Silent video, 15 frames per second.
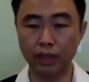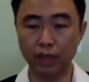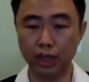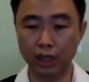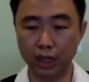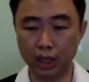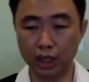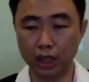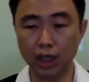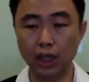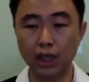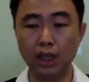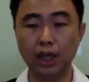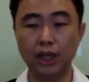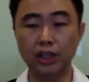a
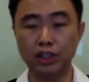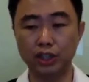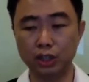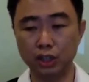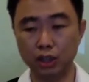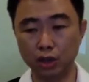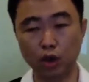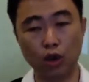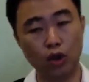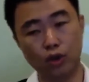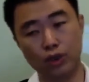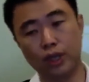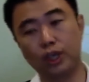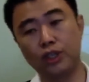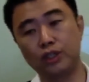litigation
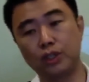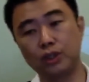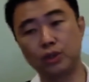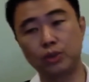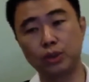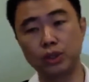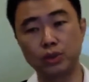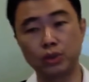connotation to it.